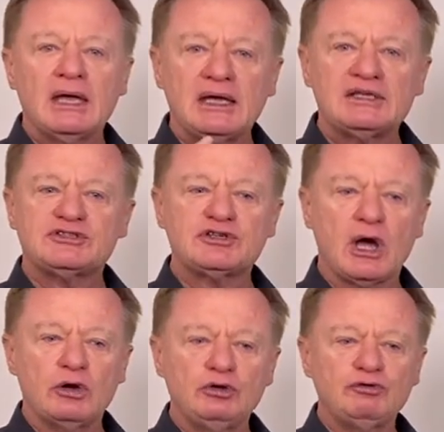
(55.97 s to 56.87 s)
It's
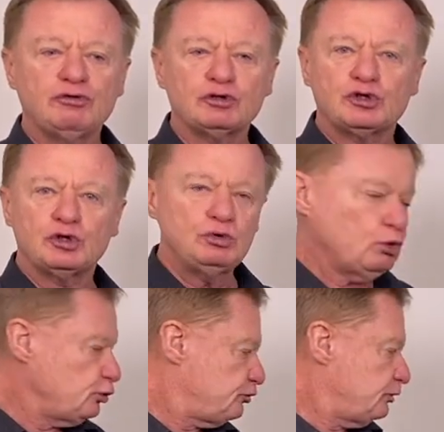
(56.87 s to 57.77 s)
zoned for 2
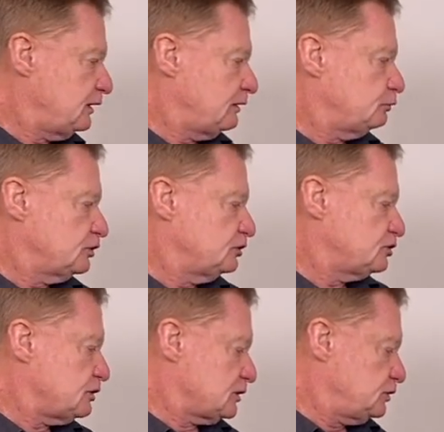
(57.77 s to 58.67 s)
or 3 level
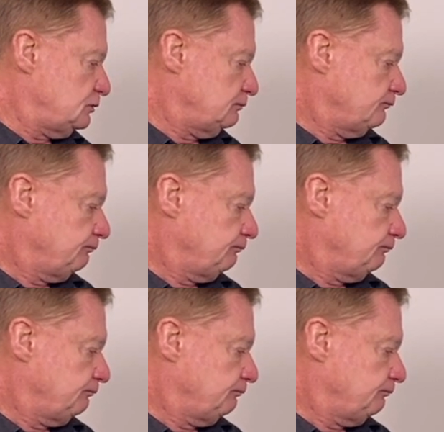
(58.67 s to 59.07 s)
construction.